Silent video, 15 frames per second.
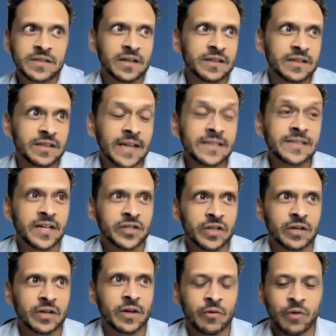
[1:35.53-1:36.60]
actually
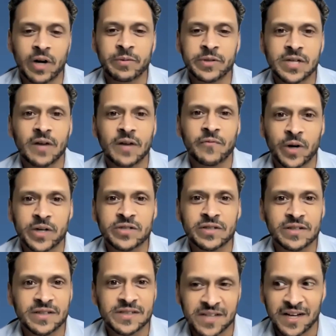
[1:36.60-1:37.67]
an incredibly tough
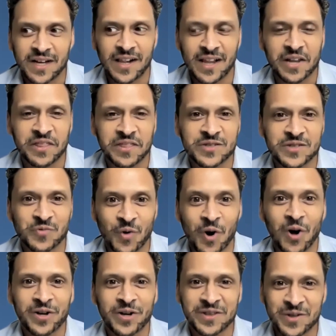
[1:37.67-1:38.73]
question because I got a lot of things
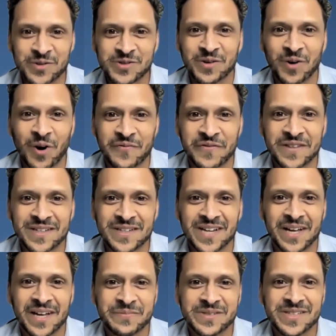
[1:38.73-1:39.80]
wrong, and those are often the
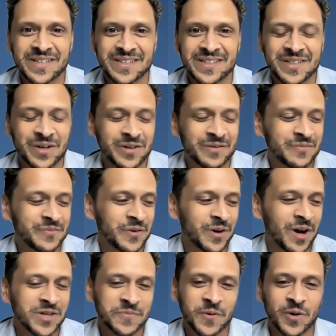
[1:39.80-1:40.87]
times that, for
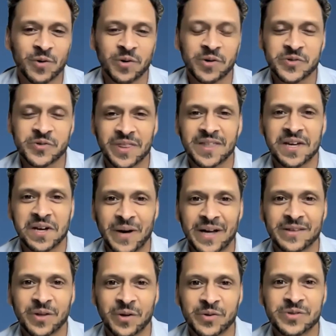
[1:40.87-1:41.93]
entrepreneurs, we think
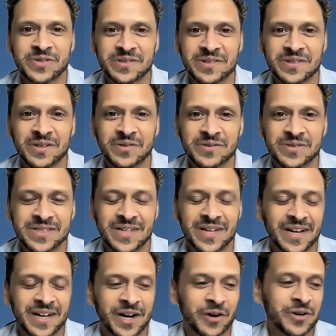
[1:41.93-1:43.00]
about those
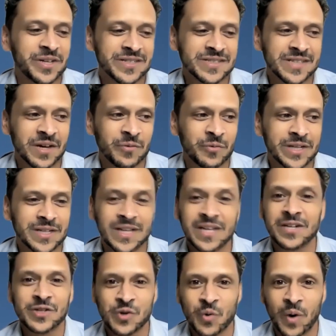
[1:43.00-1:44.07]
areas that we
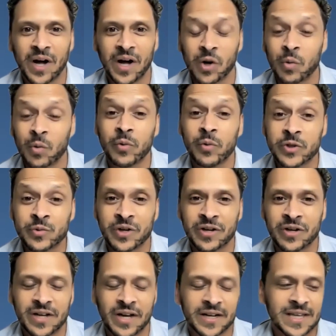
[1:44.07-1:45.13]
didn't do well or we wish we
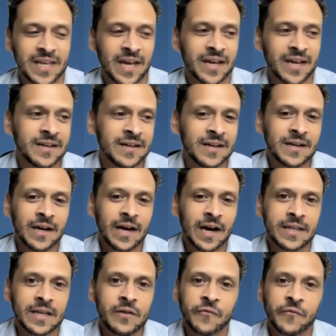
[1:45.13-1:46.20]
could have done again.
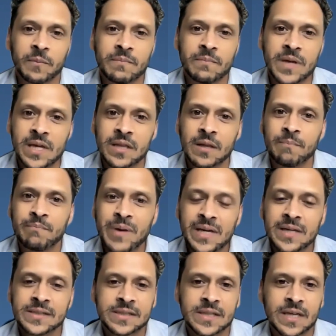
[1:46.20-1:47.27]
I think for me, the
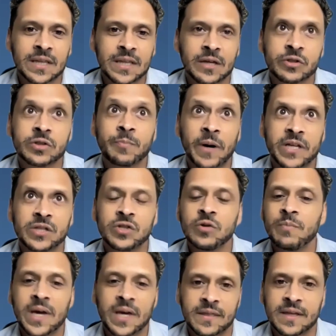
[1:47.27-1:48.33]
biggest thing, there's probably two
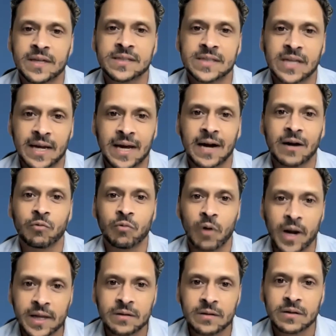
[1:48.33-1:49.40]
big things that I got
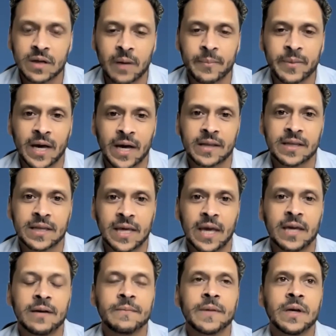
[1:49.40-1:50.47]
right coming out of the
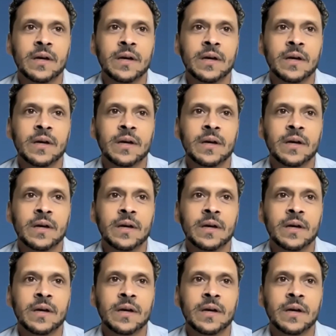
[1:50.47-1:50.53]
gate.